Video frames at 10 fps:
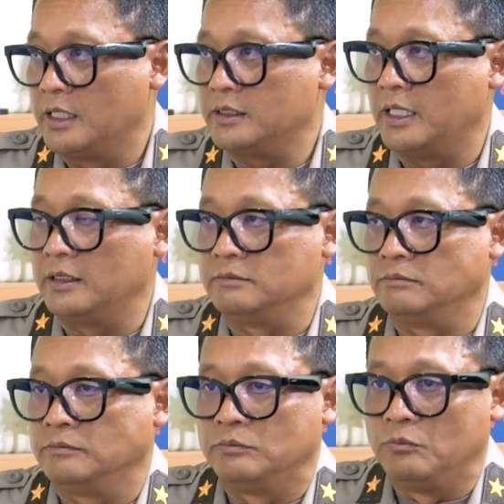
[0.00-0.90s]

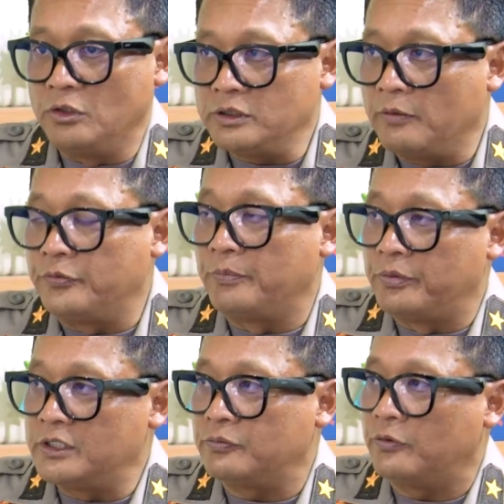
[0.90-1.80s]
and most of the
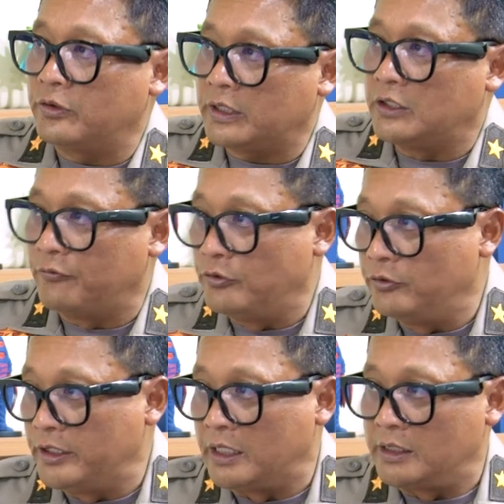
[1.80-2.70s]
police work
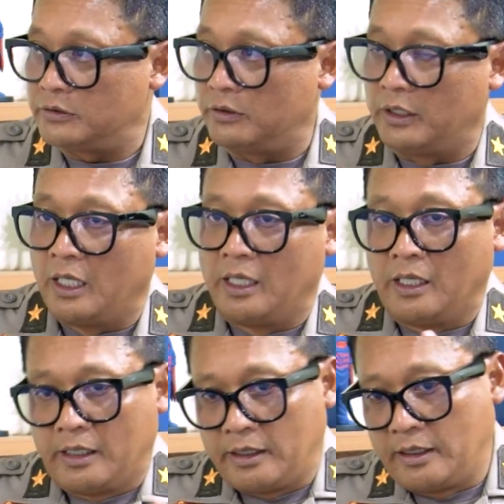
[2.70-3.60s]
individually. So
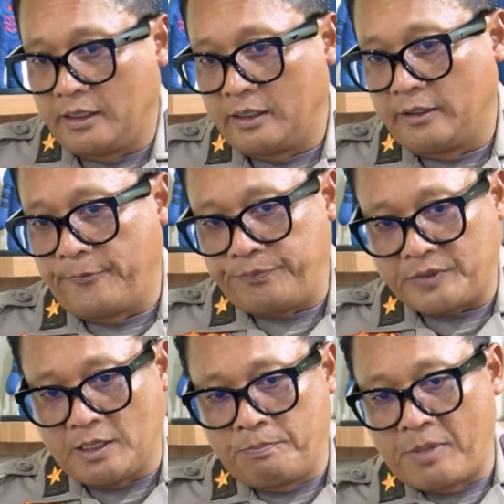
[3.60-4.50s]
a
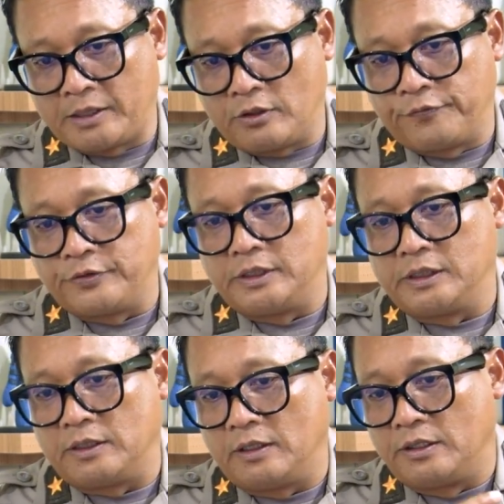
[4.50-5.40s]
part of
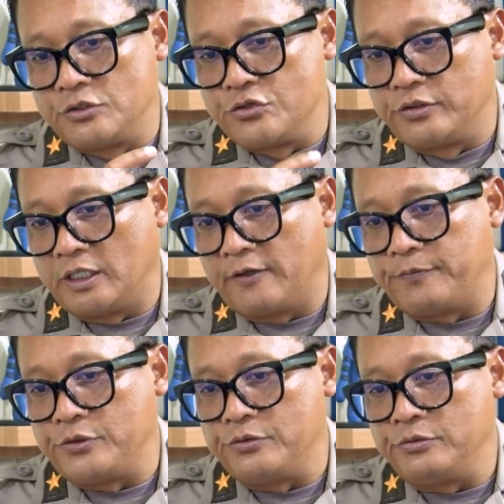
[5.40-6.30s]
the unit
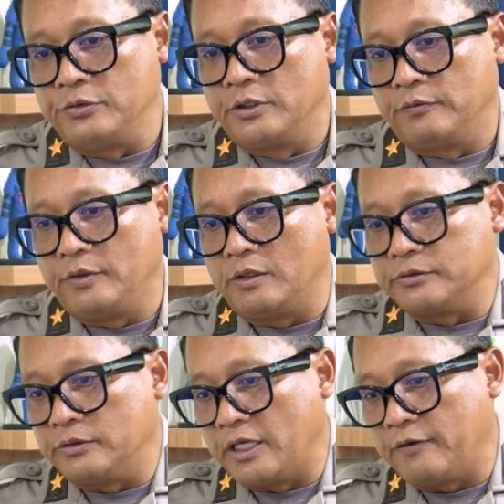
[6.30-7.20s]
FPU, we
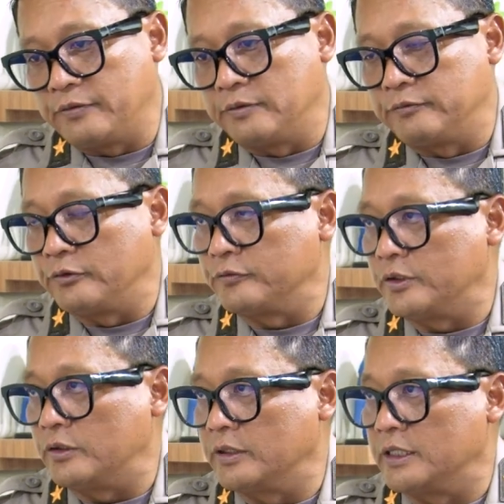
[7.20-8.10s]
also have what
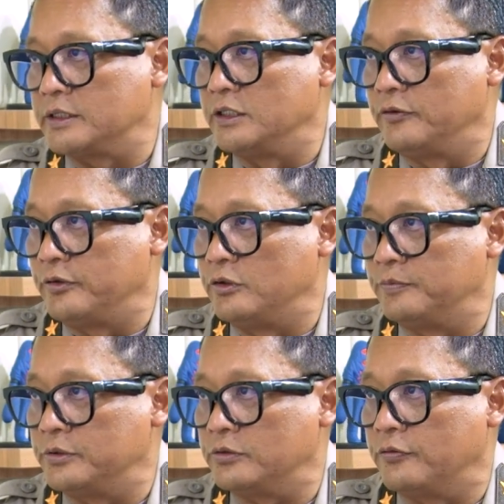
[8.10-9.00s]
we call as individual
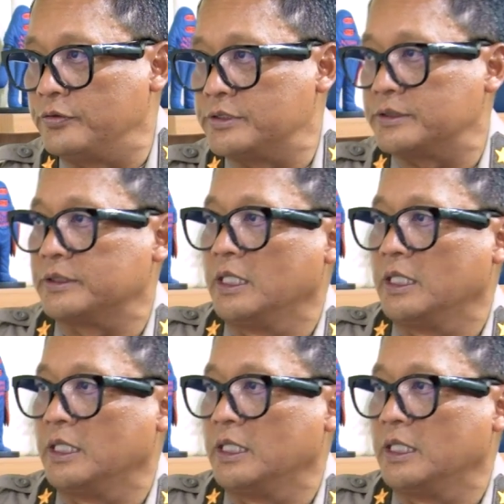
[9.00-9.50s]
police officers,